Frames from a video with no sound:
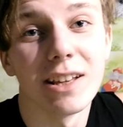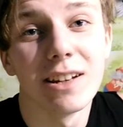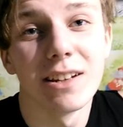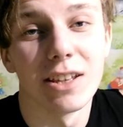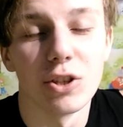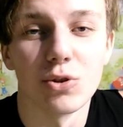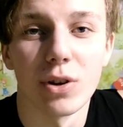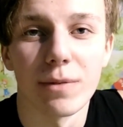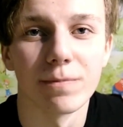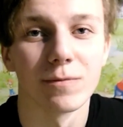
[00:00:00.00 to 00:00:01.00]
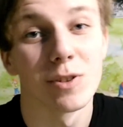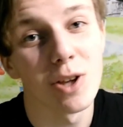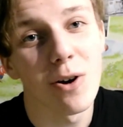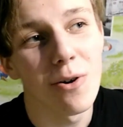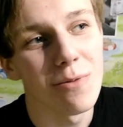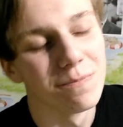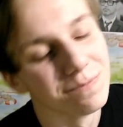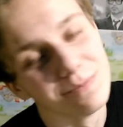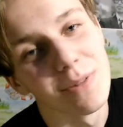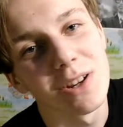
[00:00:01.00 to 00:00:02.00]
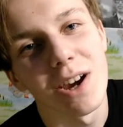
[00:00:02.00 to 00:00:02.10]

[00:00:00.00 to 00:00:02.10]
in injury. So be